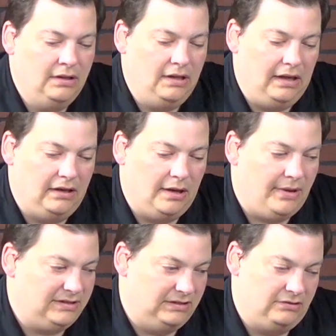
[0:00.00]
And I'm
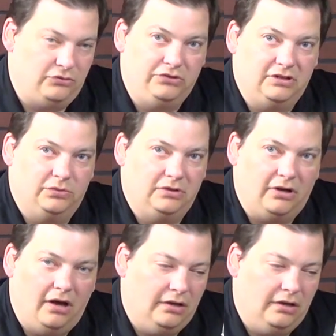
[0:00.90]
actually using this one to talk.